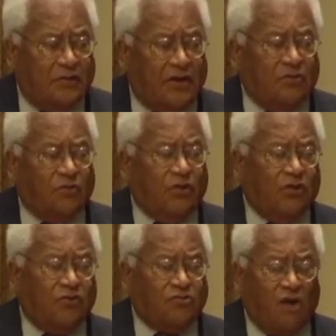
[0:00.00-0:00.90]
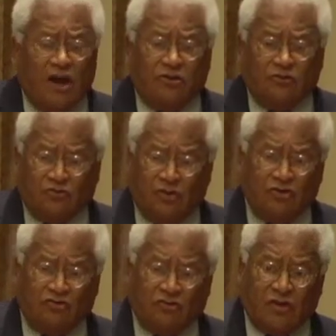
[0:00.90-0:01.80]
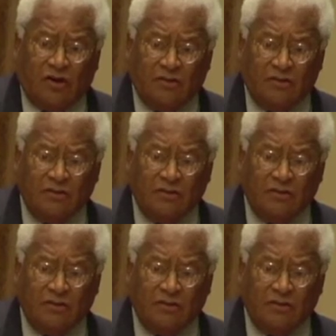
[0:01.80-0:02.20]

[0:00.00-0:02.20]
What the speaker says: and then when those riders reached